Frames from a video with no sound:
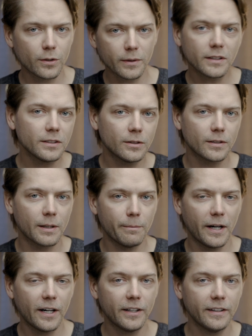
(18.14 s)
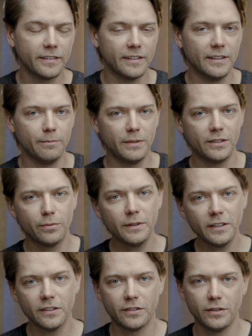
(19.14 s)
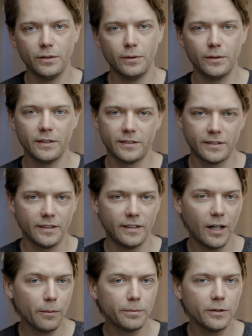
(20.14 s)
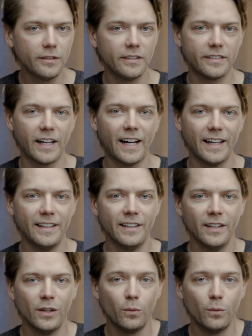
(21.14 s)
a quick little comparison between the two to help you decide